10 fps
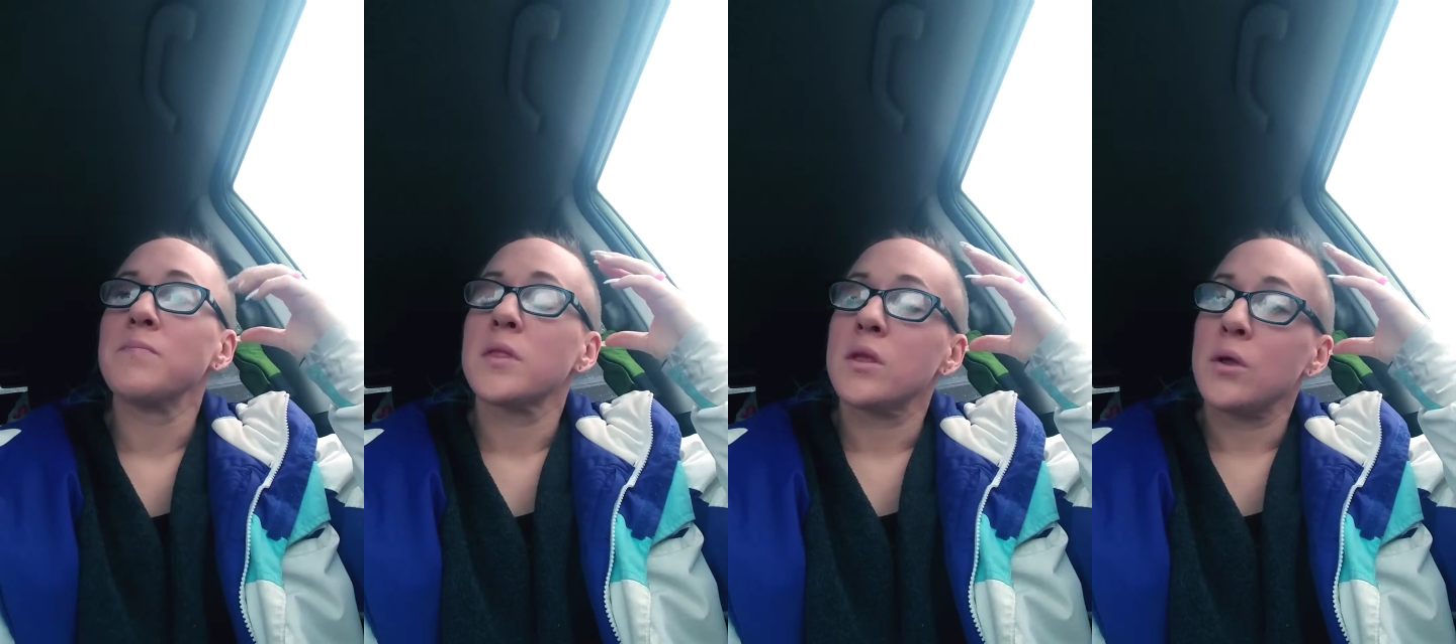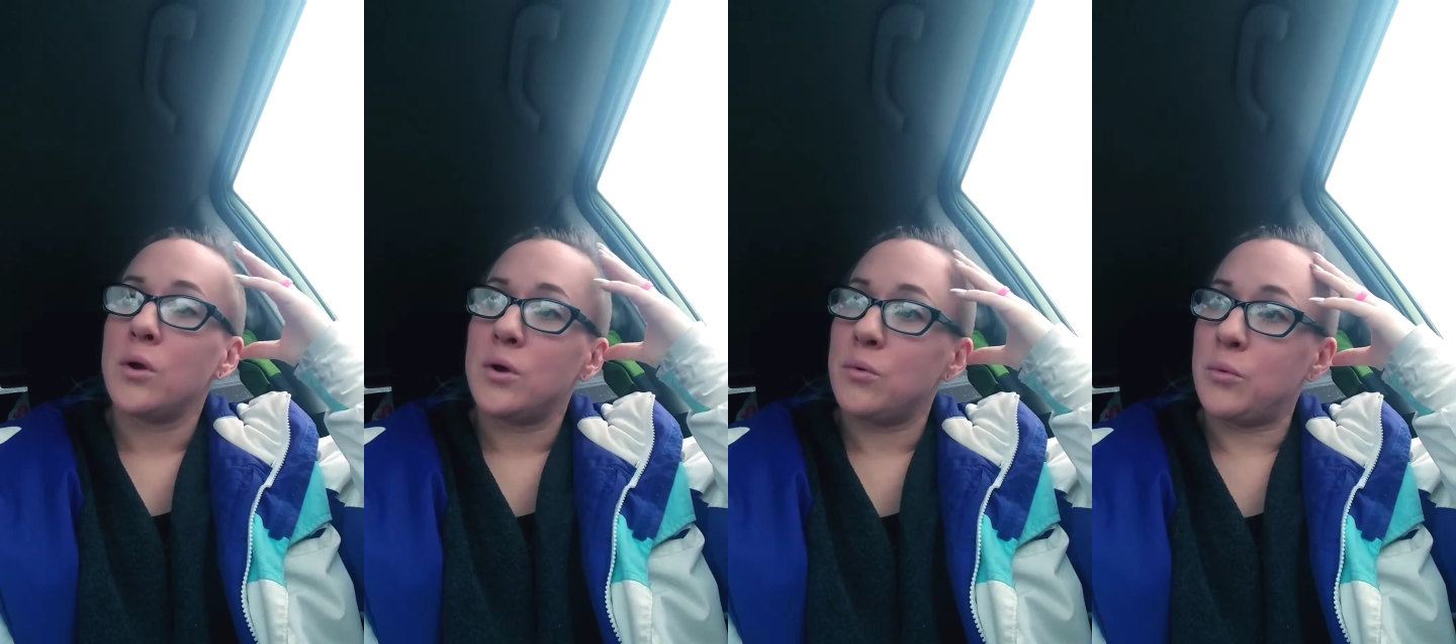got sent
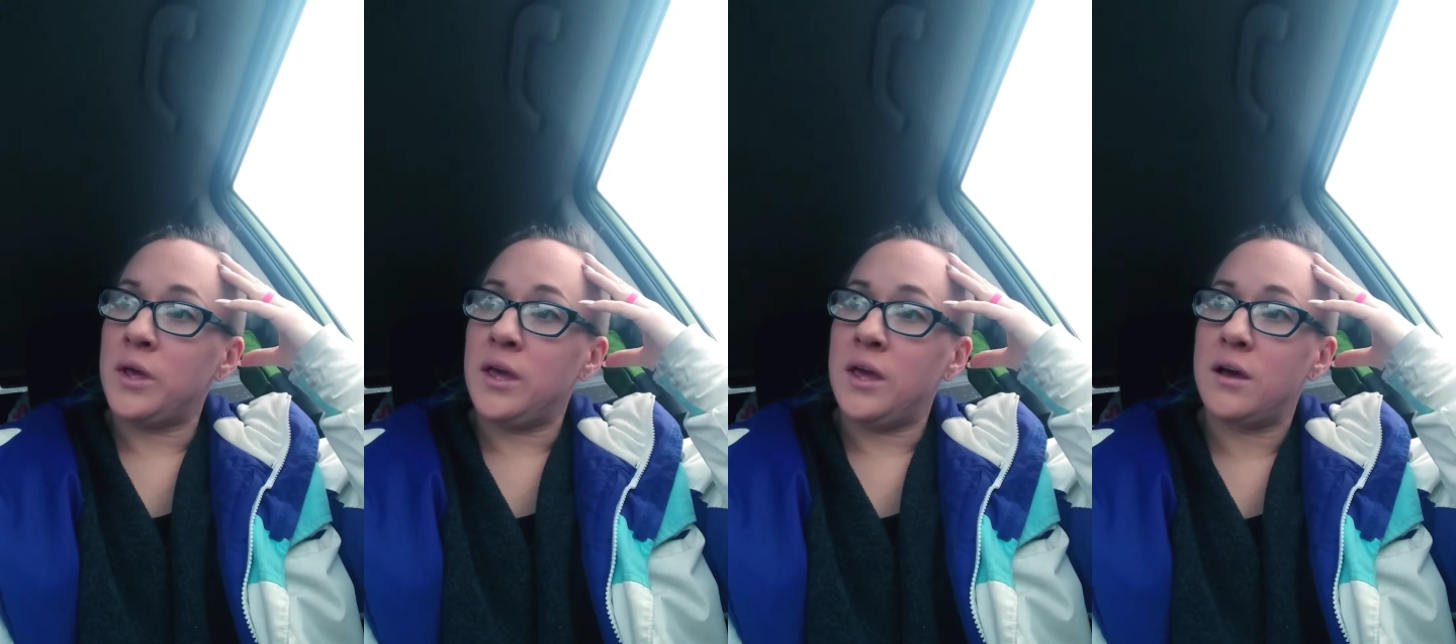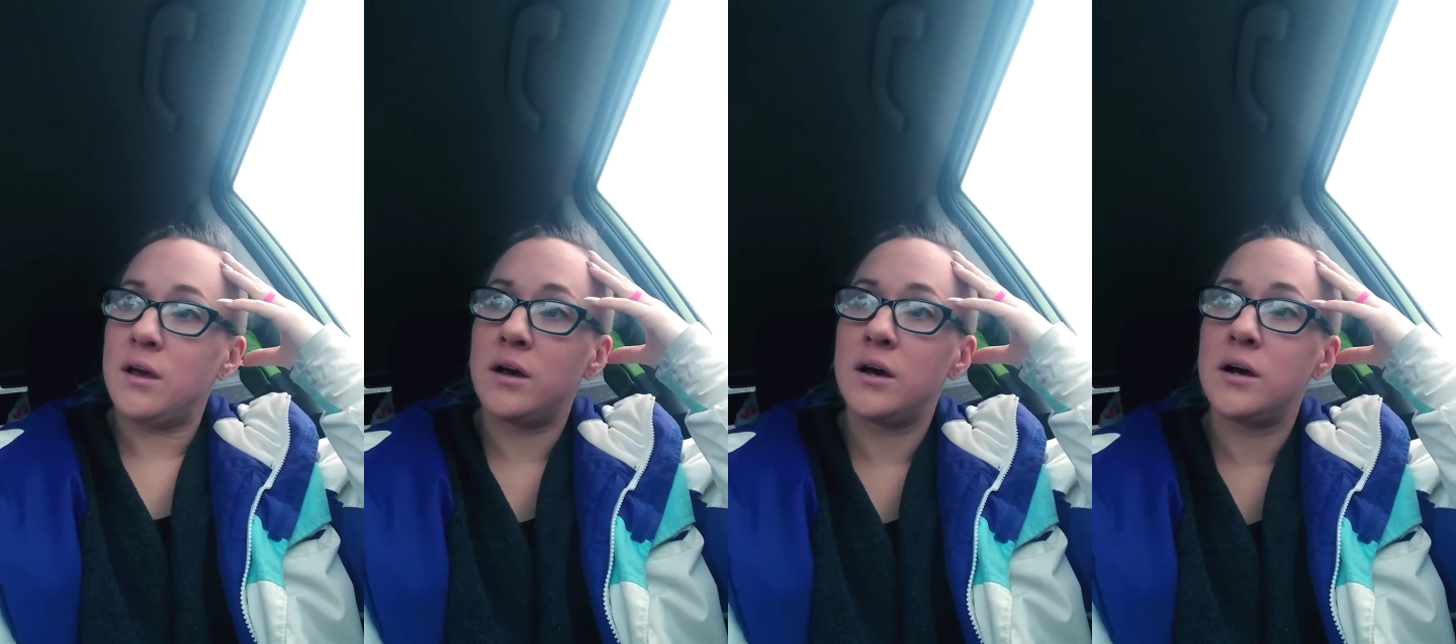home last night at
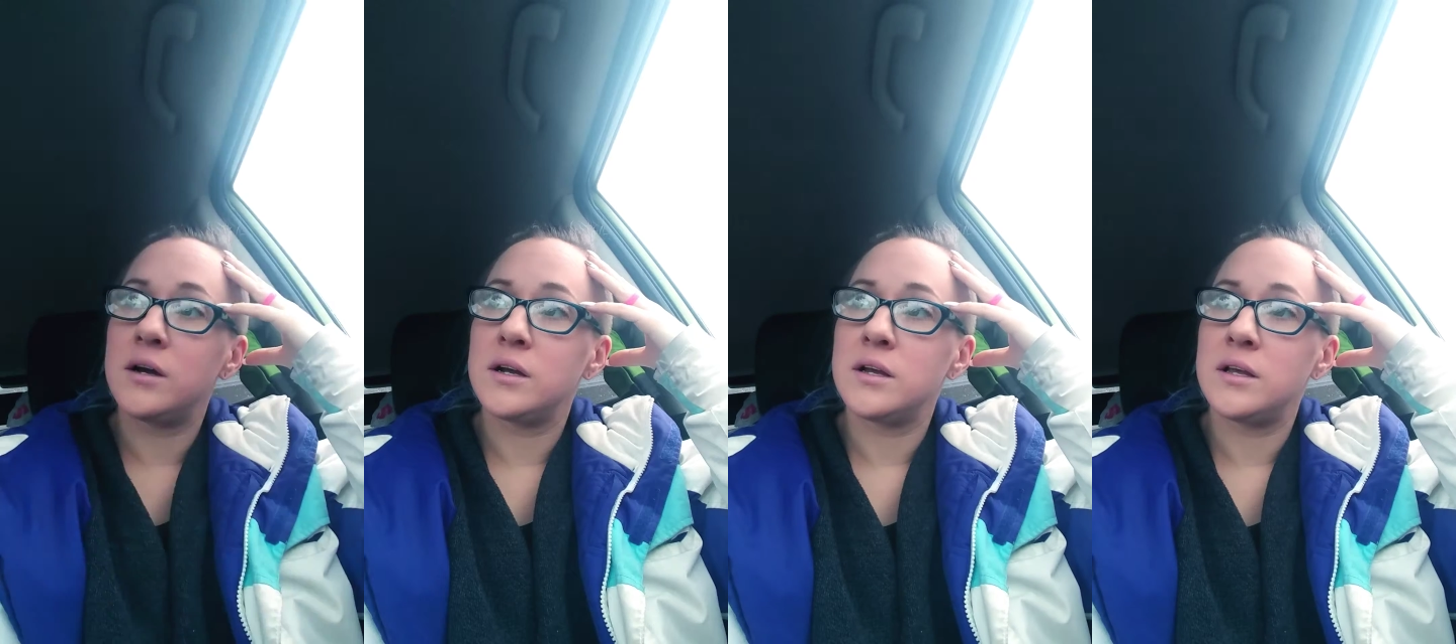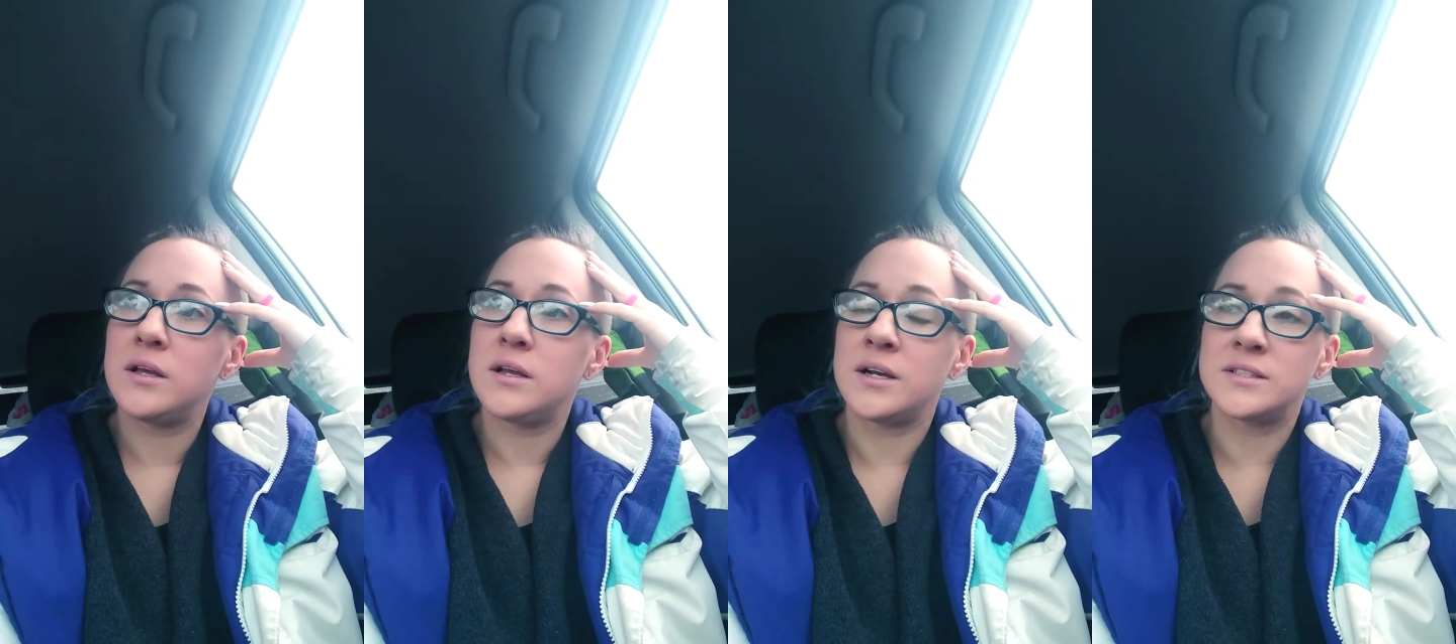probably like 3 in the morning,